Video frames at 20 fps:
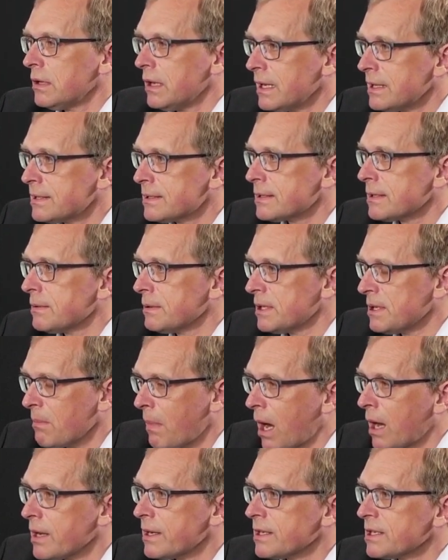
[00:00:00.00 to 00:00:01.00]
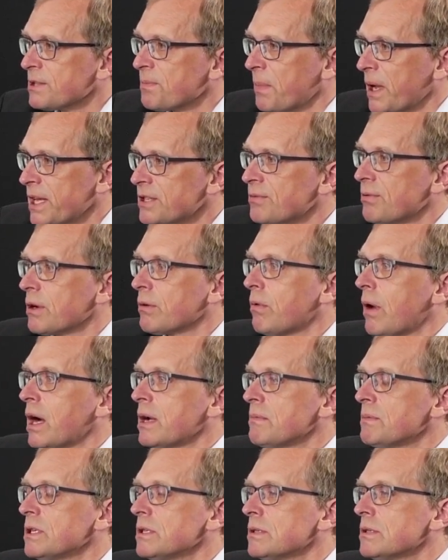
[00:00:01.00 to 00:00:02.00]
less demanding space
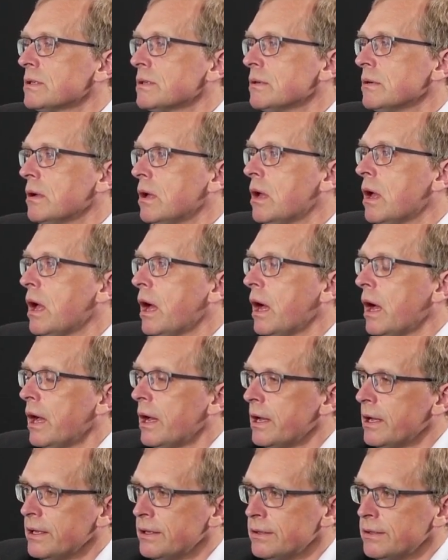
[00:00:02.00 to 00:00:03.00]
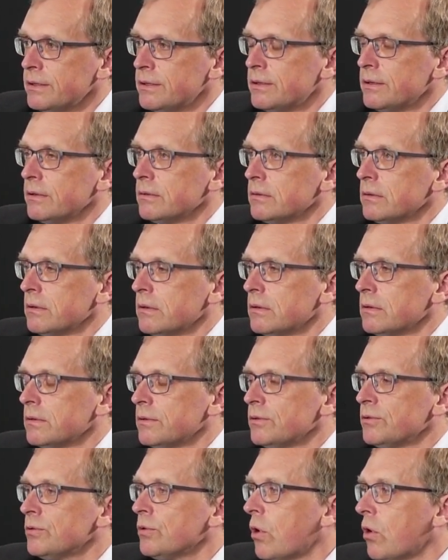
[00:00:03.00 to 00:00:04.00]
requirements, and
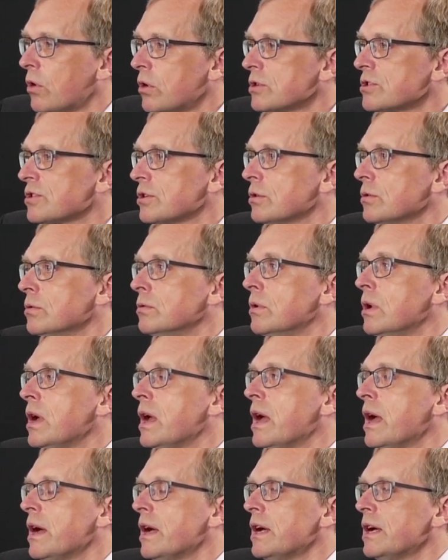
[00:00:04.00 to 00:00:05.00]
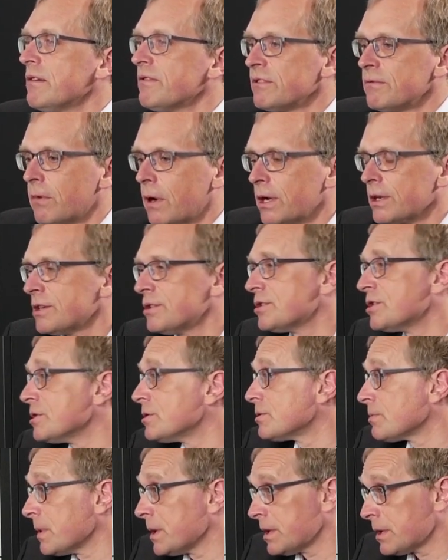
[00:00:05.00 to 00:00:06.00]
you also have
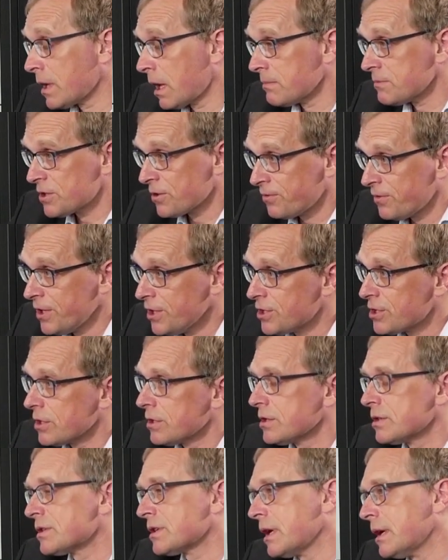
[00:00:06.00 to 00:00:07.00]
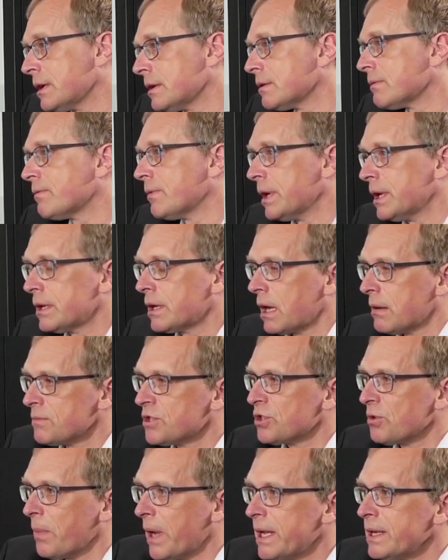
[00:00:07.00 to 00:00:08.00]
advantages when it comes to features and when it
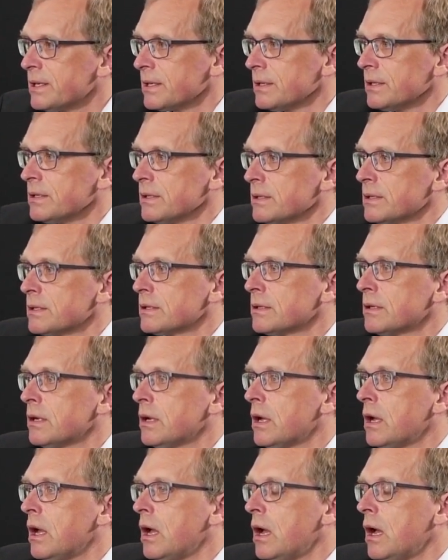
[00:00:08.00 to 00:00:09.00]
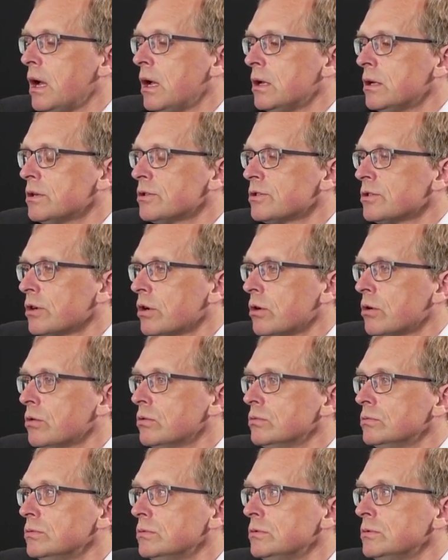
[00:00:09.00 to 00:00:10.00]
comes to maintenance.
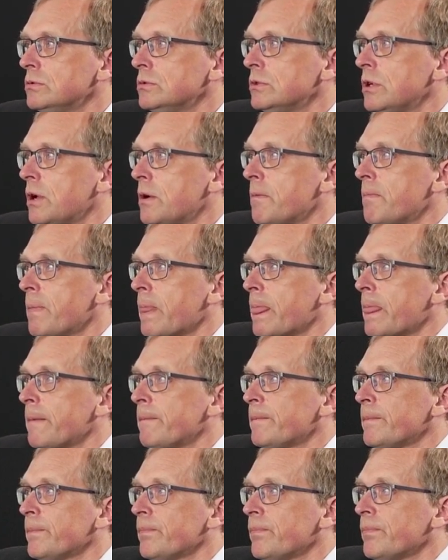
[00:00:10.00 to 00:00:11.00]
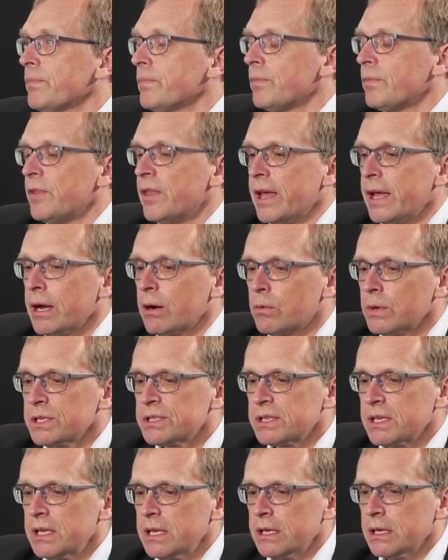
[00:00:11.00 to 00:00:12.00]
So there
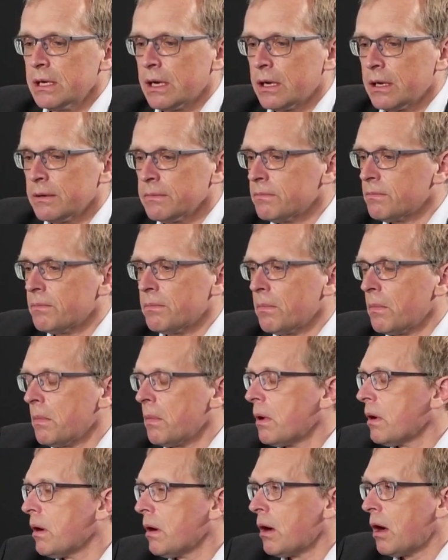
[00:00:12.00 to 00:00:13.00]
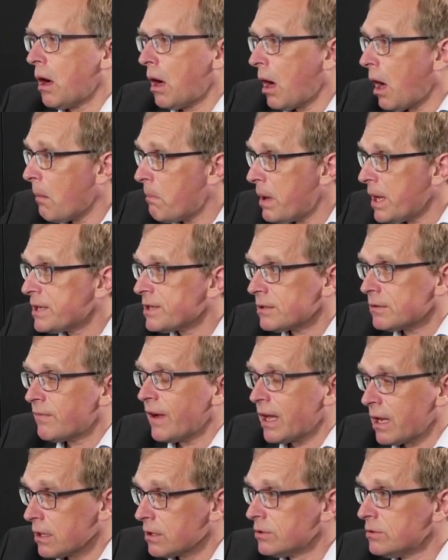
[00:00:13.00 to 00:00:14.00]
we see a
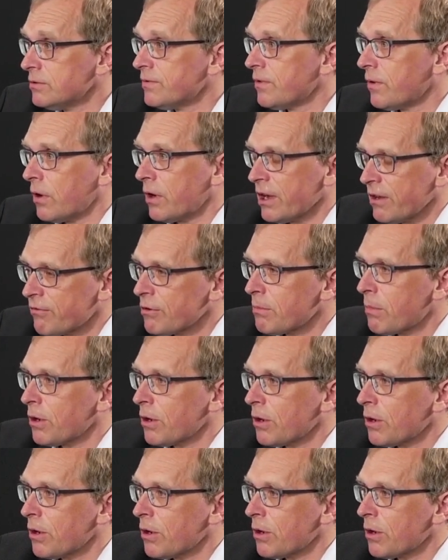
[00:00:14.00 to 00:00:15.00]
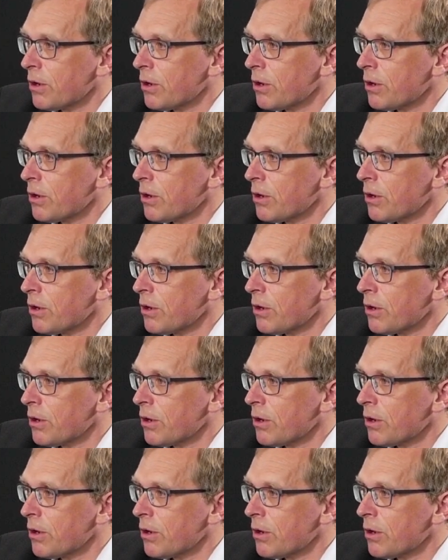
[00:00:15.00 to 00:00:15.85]
better value for everybody who is using that